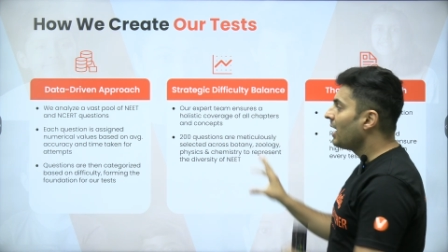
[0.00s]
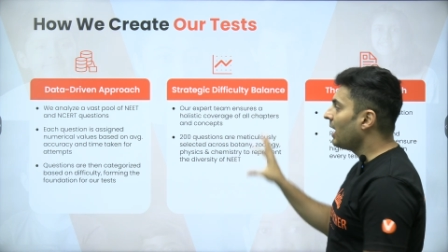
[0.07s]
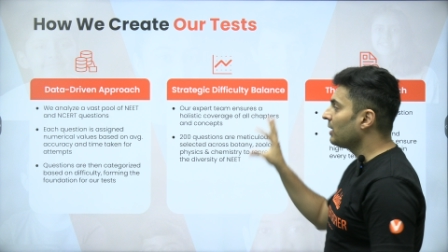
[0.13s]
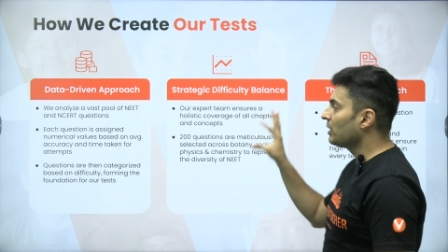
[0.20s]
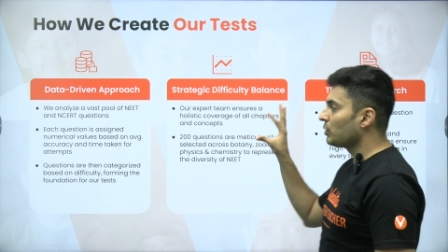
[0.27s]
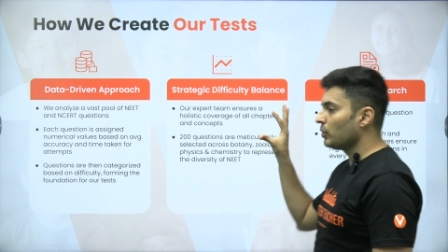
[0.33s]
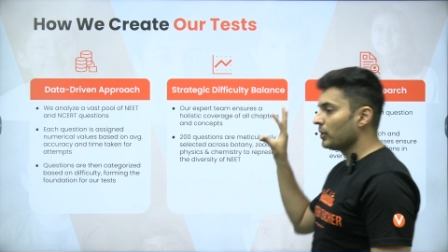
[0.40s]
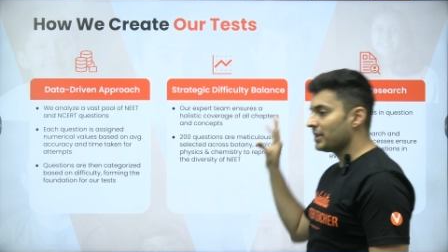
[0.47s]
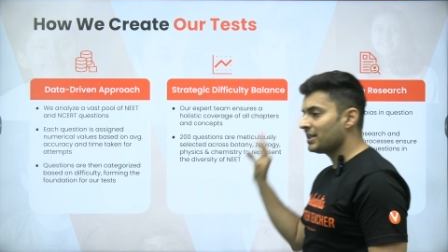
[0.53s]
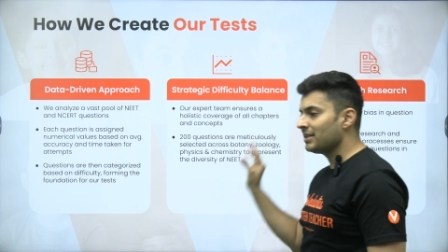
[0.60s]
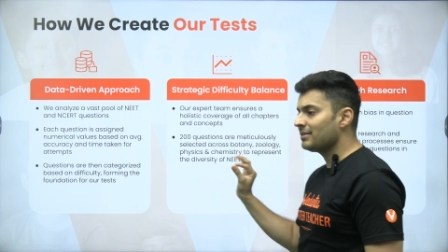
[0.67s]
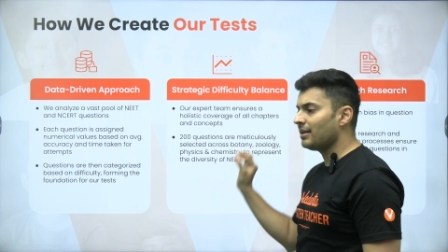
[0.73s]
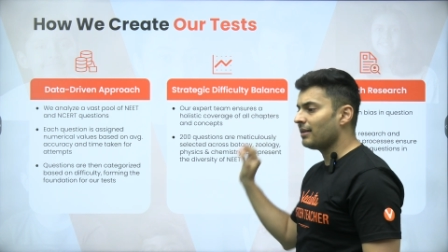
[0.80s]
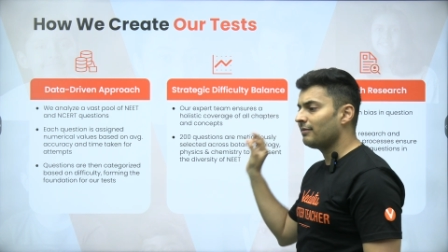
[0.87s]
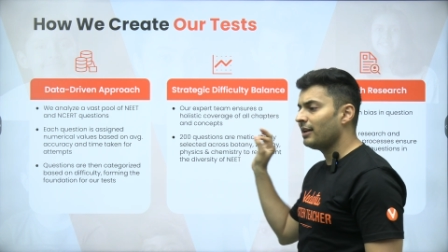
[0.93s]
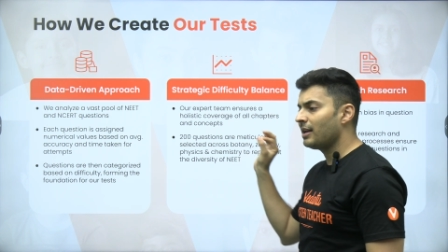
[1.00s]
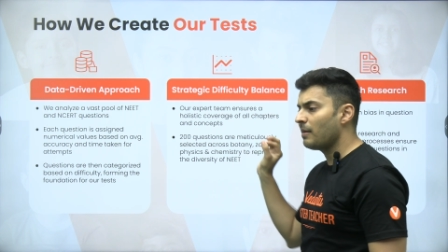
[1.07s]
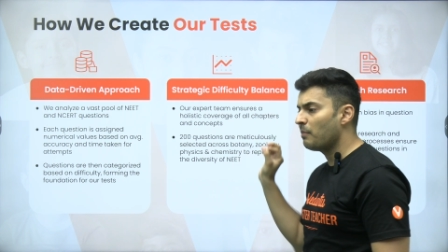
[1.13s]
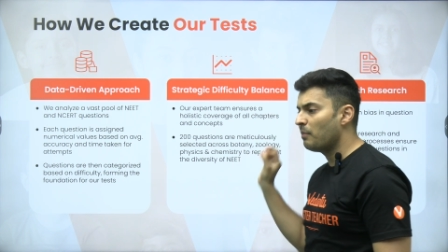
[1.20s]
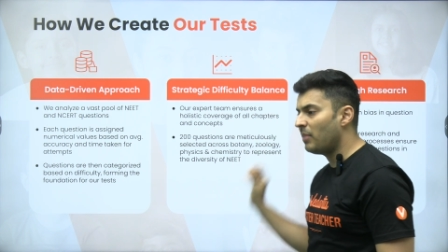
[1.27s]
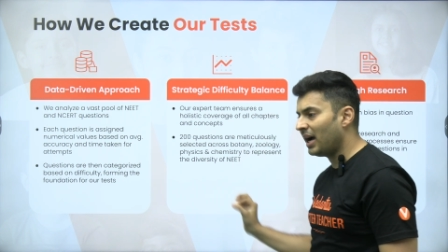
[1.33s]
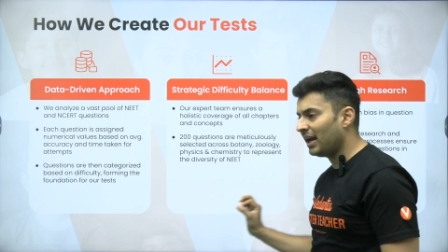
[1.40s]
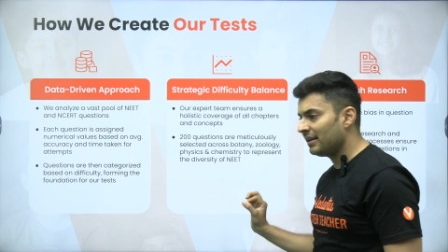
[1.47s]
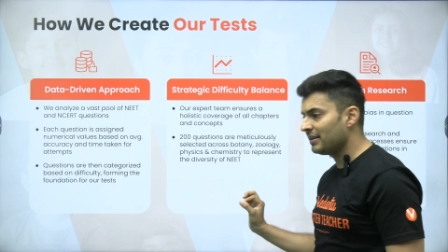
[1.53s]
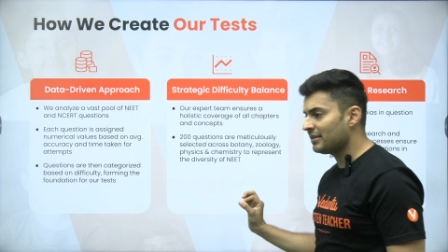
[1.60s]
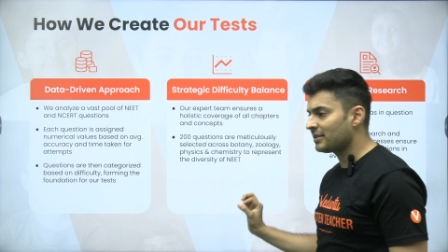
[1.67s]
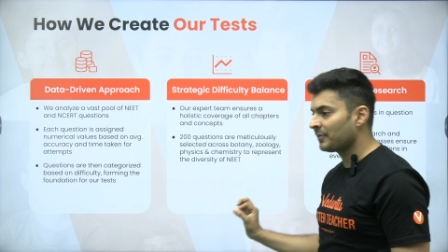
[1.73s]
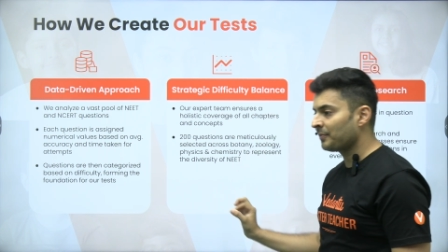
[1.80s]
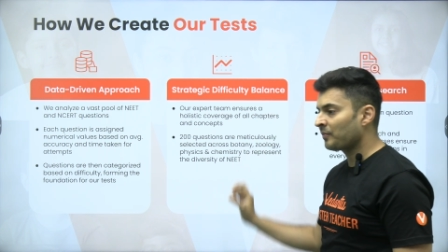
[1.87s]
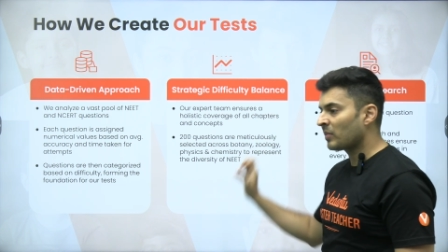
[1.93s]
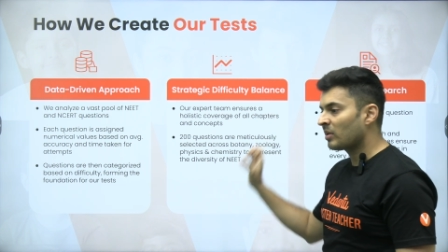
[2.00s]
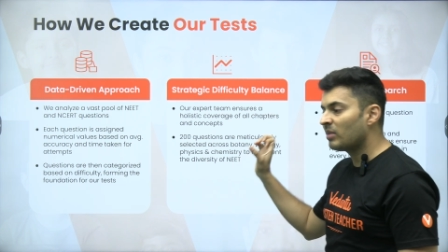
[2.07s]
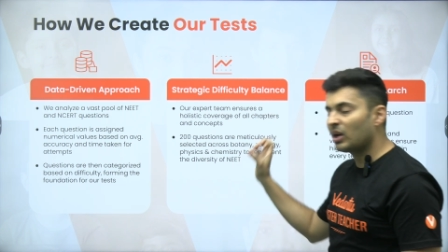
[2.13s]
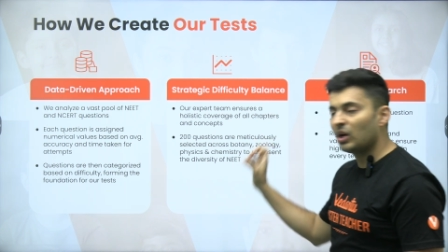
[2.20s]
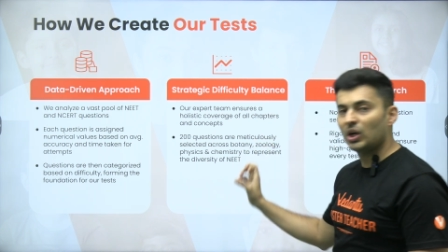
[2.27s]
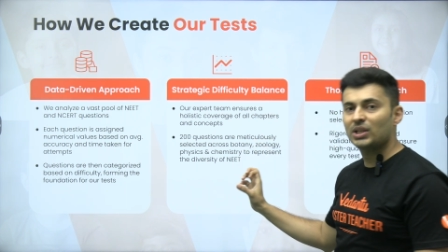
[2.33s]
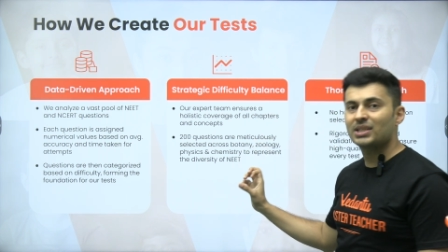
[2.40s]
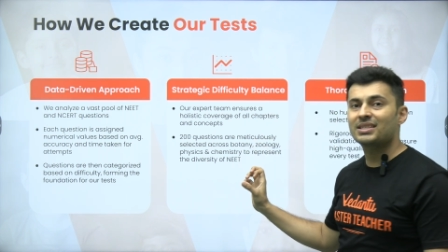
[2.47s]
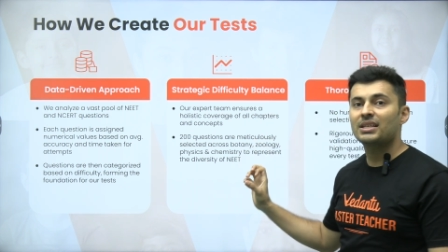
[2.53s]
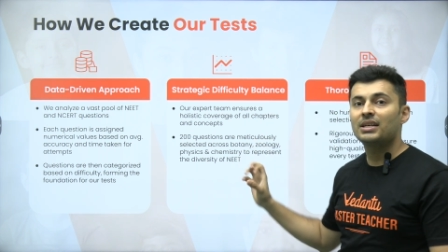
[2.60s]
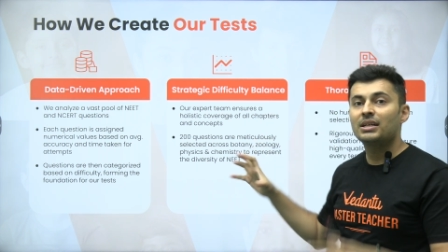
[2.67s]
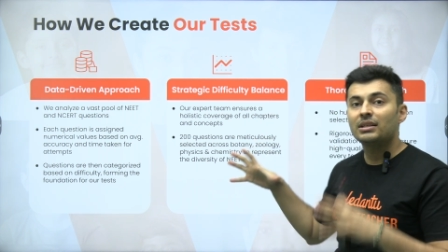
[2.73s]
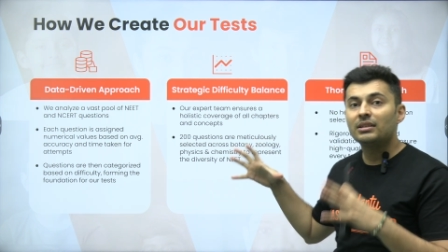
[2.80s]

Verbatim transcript: and the questions are very balanced because